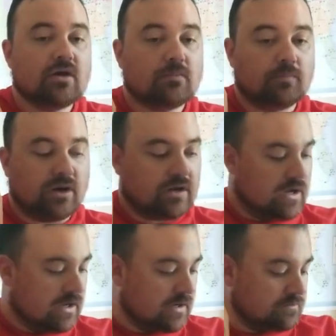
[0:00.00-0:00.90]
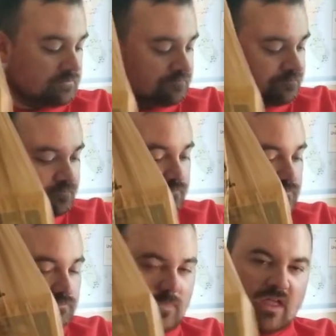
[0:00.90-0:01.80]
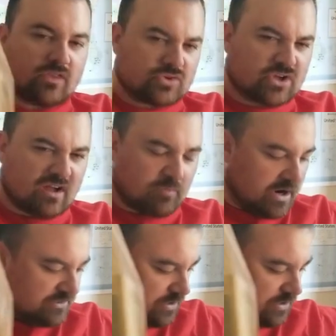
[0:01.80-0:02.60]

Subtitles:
but they still have price,